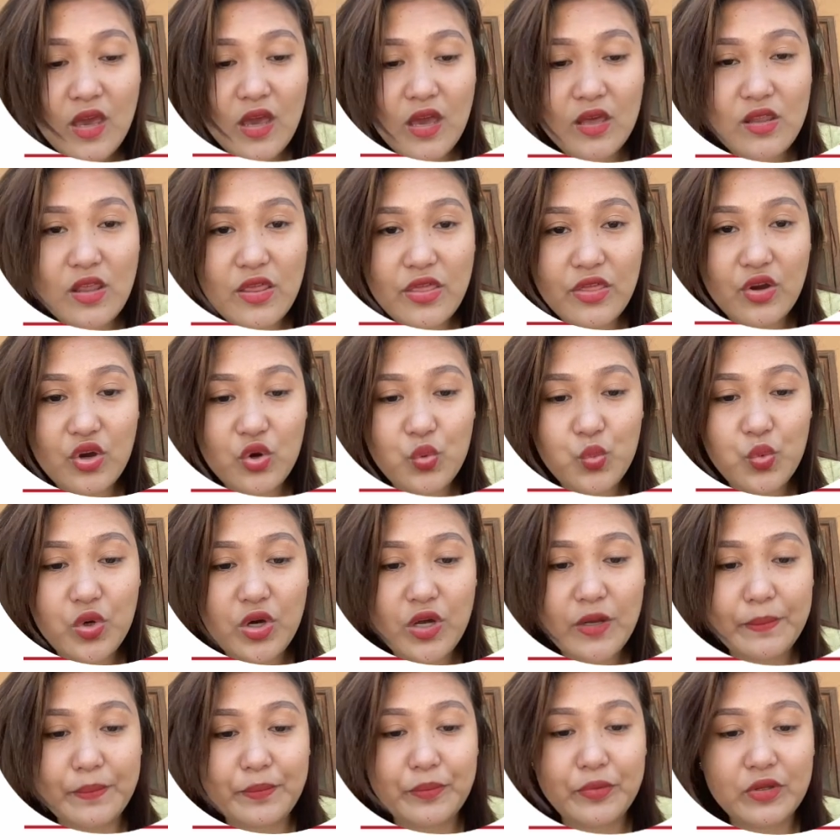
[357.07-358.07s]
And the third
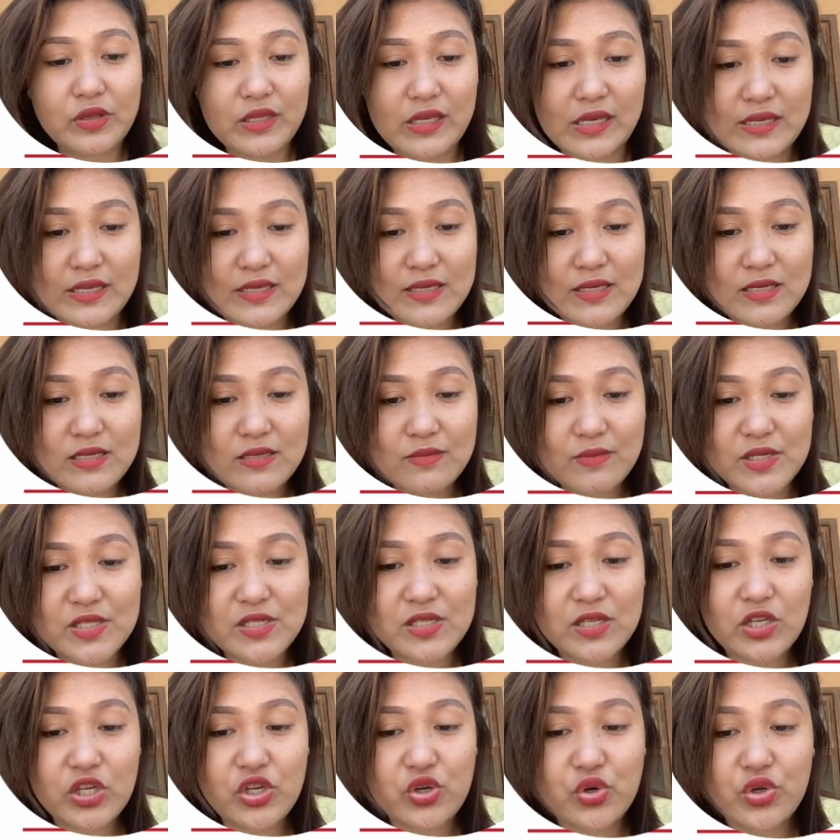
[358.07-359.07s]
one, police must
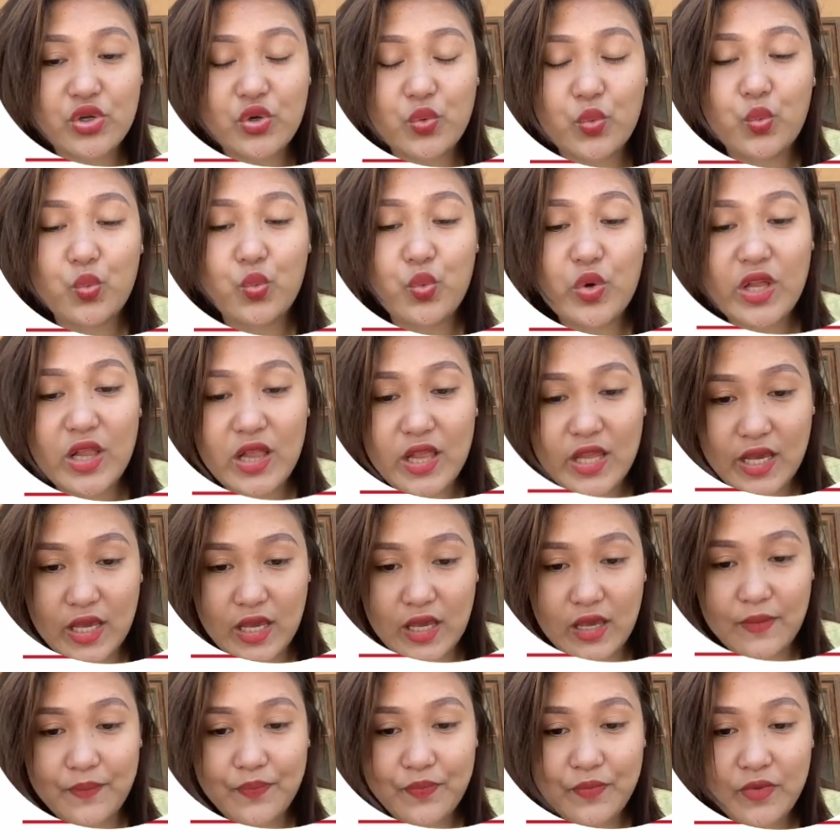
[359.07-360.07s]
secure the
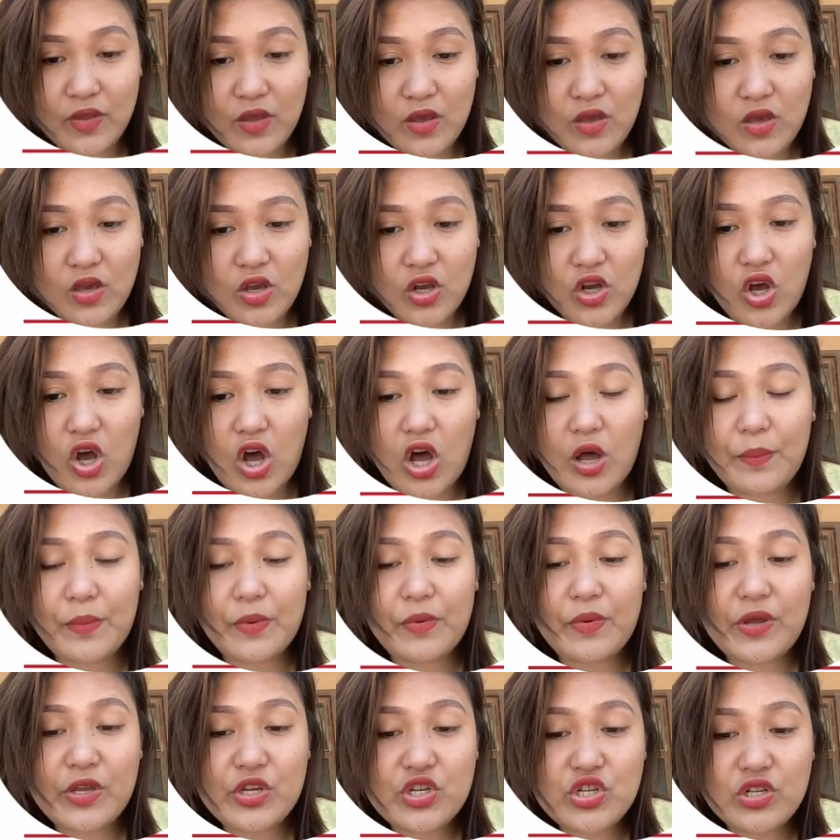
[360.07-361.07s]
willing
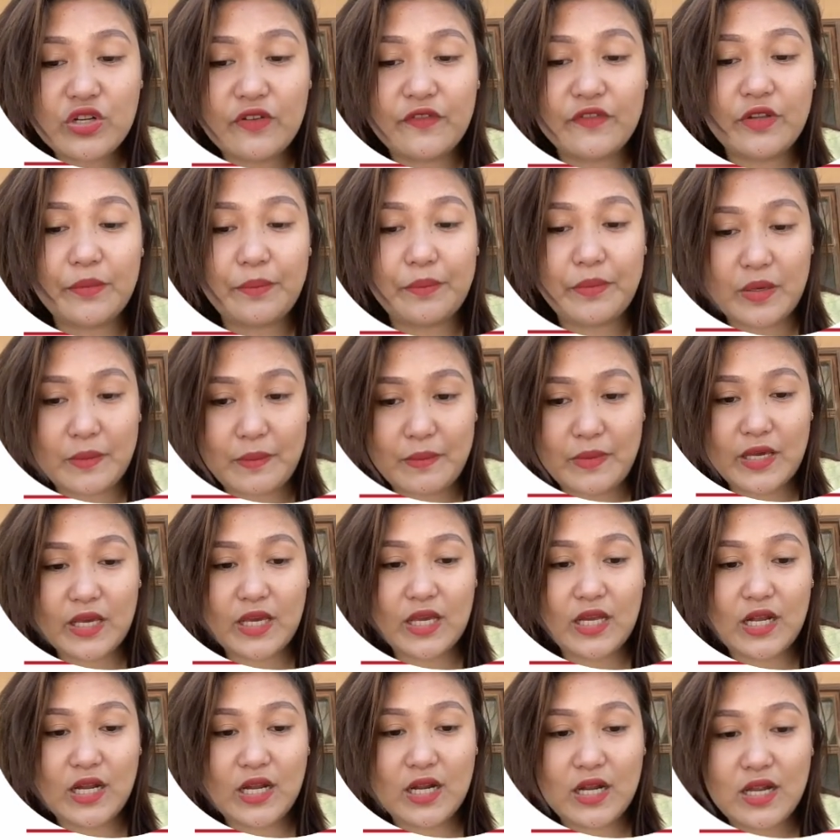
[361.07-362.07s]
cooperation of the public
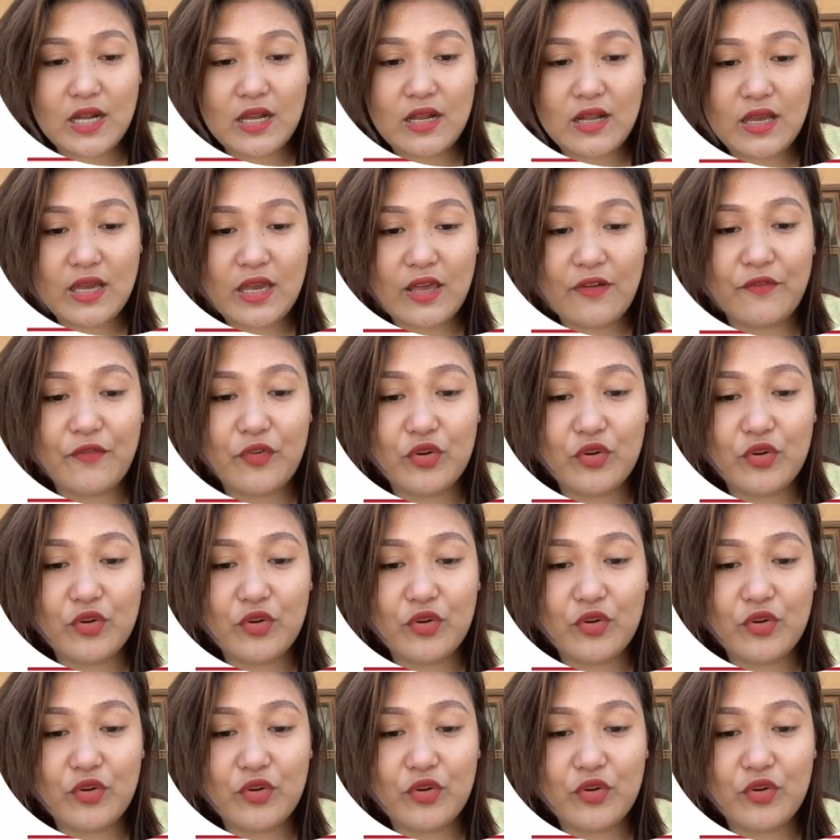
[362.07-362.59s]
in